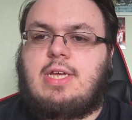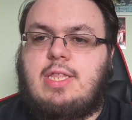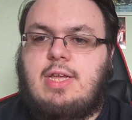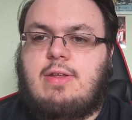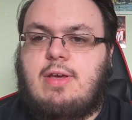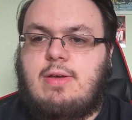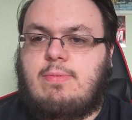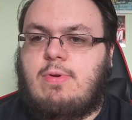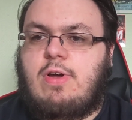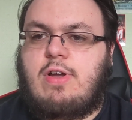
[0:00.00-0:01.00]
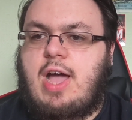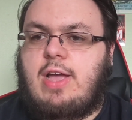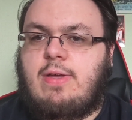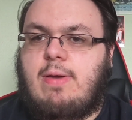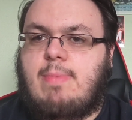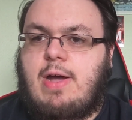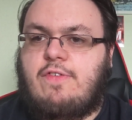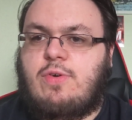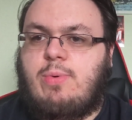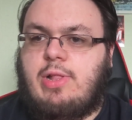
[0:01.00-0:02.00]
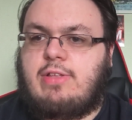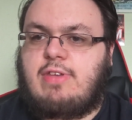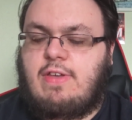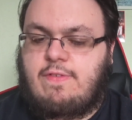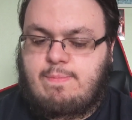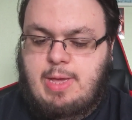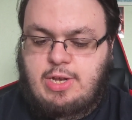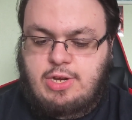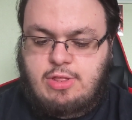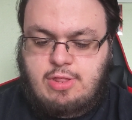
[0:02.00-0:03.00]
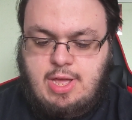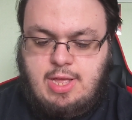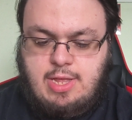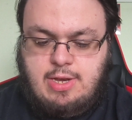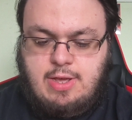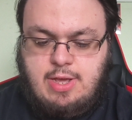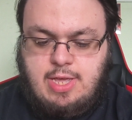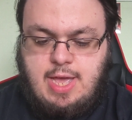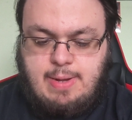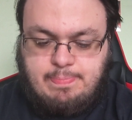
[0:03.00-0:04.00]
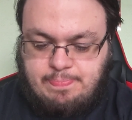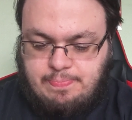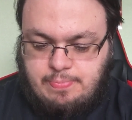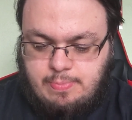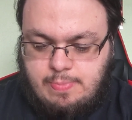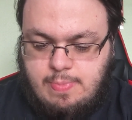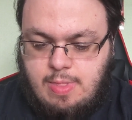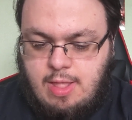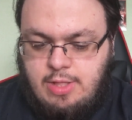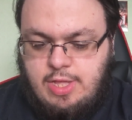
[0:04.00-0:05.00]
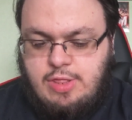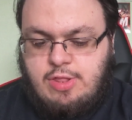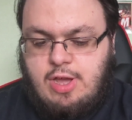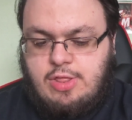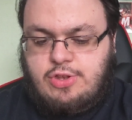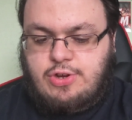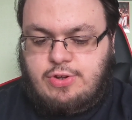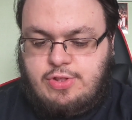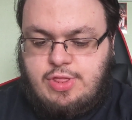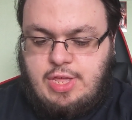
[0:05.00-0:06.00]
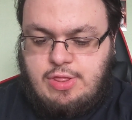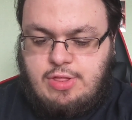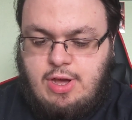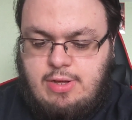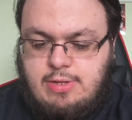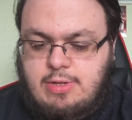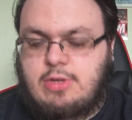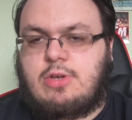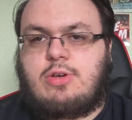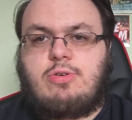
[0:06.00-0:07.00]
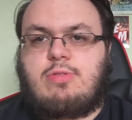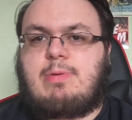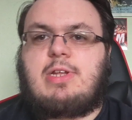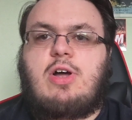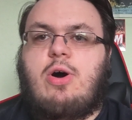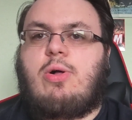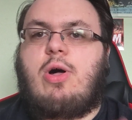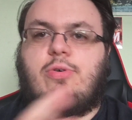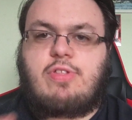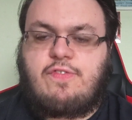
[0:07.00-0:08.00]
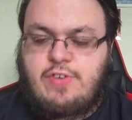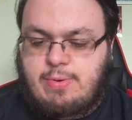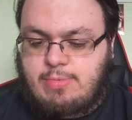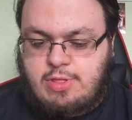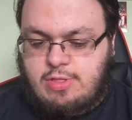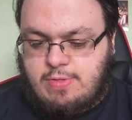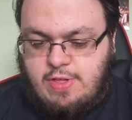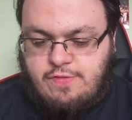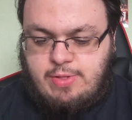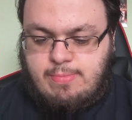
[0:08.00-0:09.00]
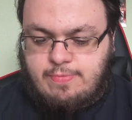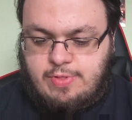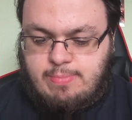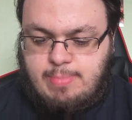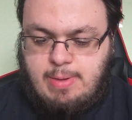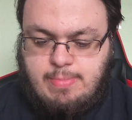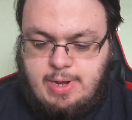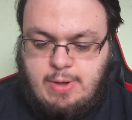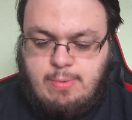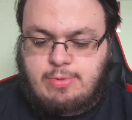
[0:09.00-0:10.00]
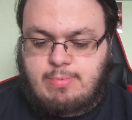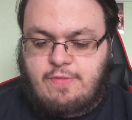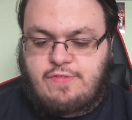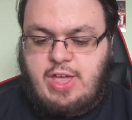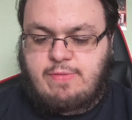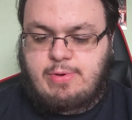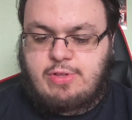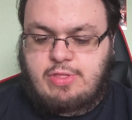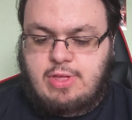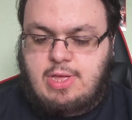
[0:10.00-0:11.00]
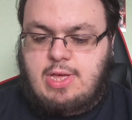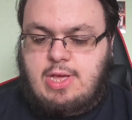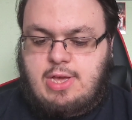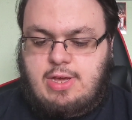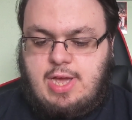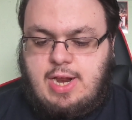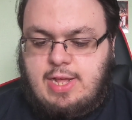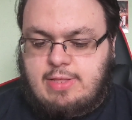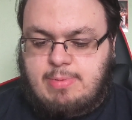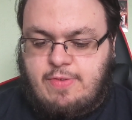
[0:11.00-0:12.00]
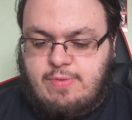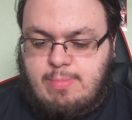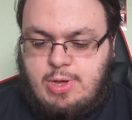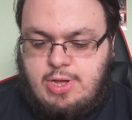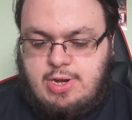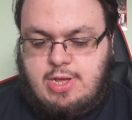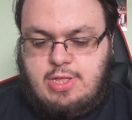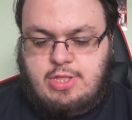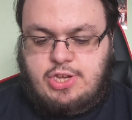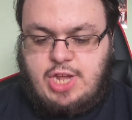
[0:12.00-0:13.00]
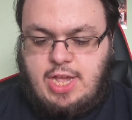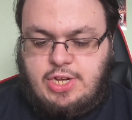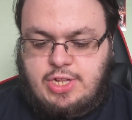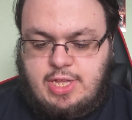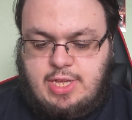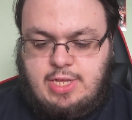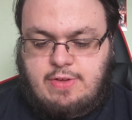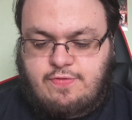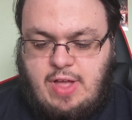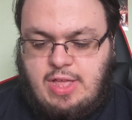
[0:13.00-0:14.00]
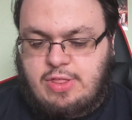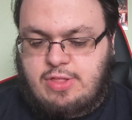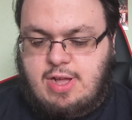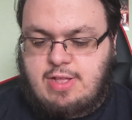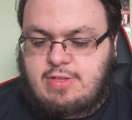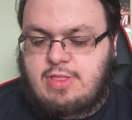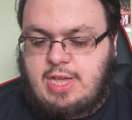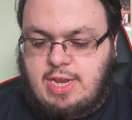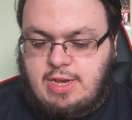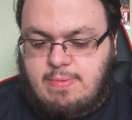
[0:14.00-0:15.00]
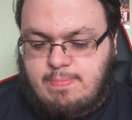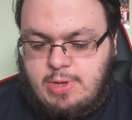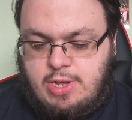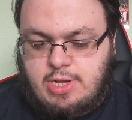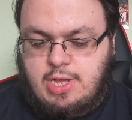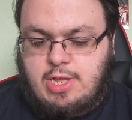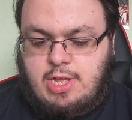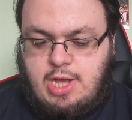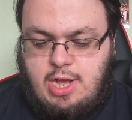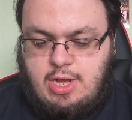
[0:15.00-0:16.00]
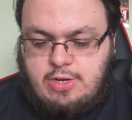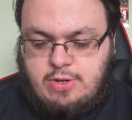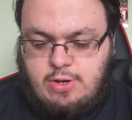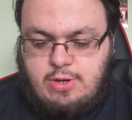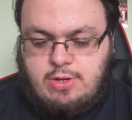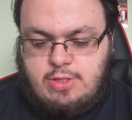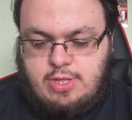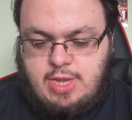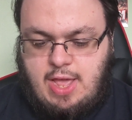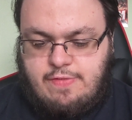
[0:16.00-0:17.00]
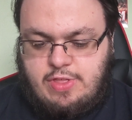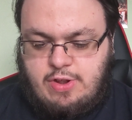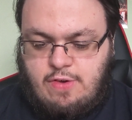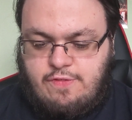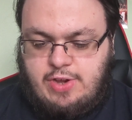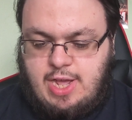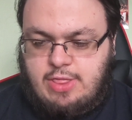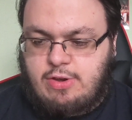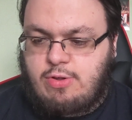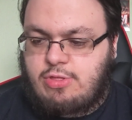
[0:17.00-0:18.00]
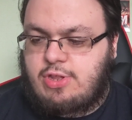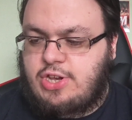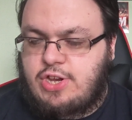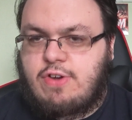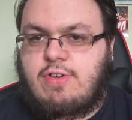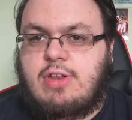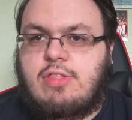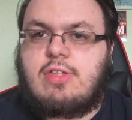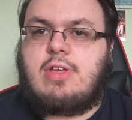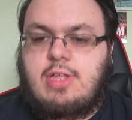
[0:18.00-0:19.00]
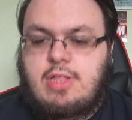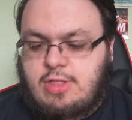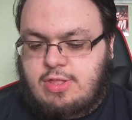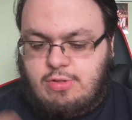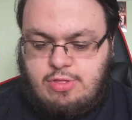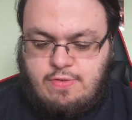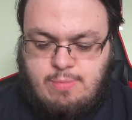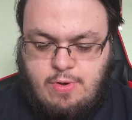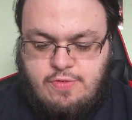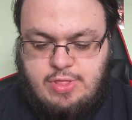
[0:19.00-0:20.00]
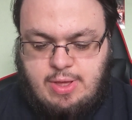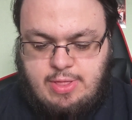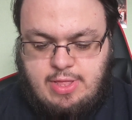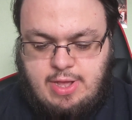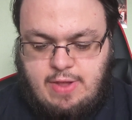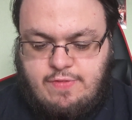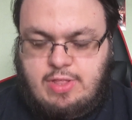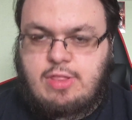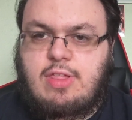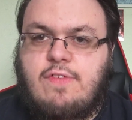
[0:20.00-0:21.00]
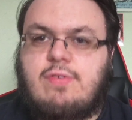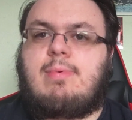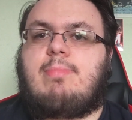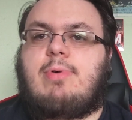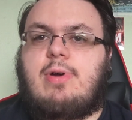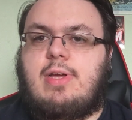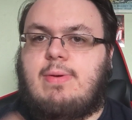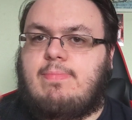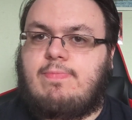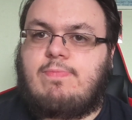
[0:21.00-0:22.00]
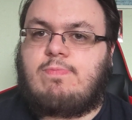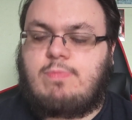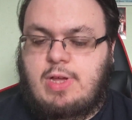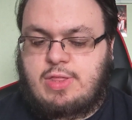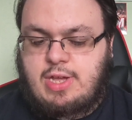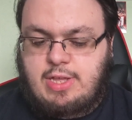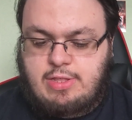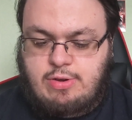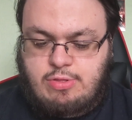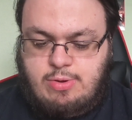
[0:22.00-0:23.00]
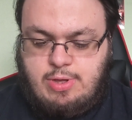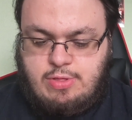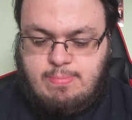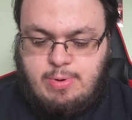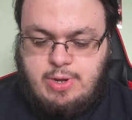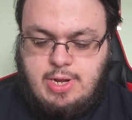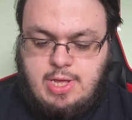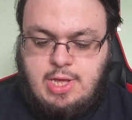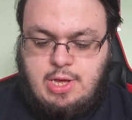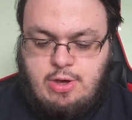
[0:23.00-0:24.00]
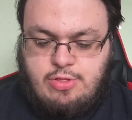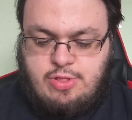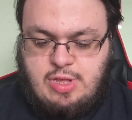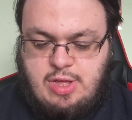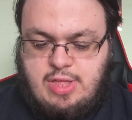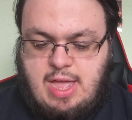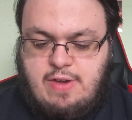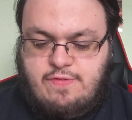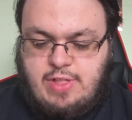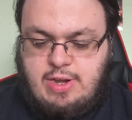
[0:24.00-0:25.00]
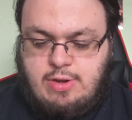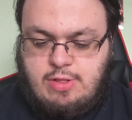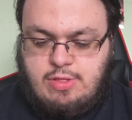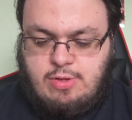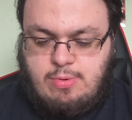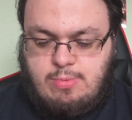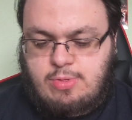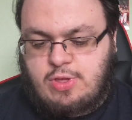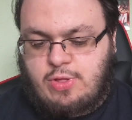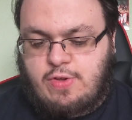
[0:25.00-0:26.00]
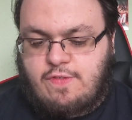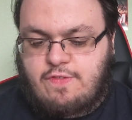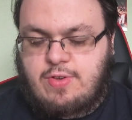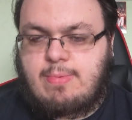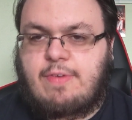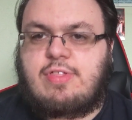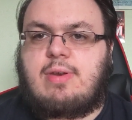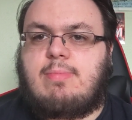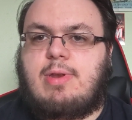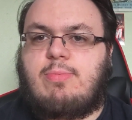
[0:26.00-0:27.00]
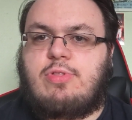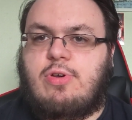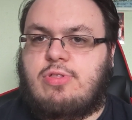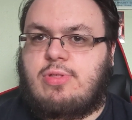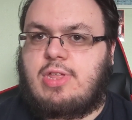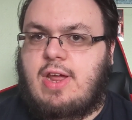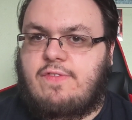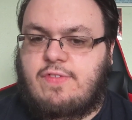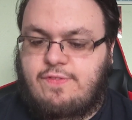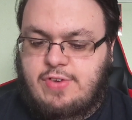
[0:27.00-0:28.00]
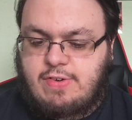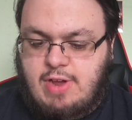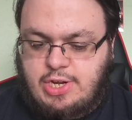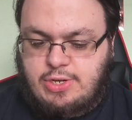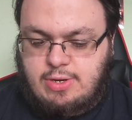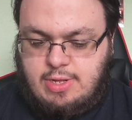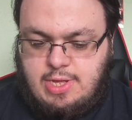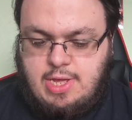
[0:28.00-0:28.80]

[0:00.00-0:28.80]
did a high amount of quality pictures. And this stars George C. Scott, who's been in a whole host of films, several of them being my ultimate favourites. Anatomy of a Murder, The Changeling, Firestarter, The Hindenburg, Hardcore, The Day of the Dolphin, and The New Centurions. There's still some others out there that I have yet to see from him, but I am excited to do so at some point. Also stars Ed Flanders, who's the only other film I've seen him in was also The Ninth Configuration.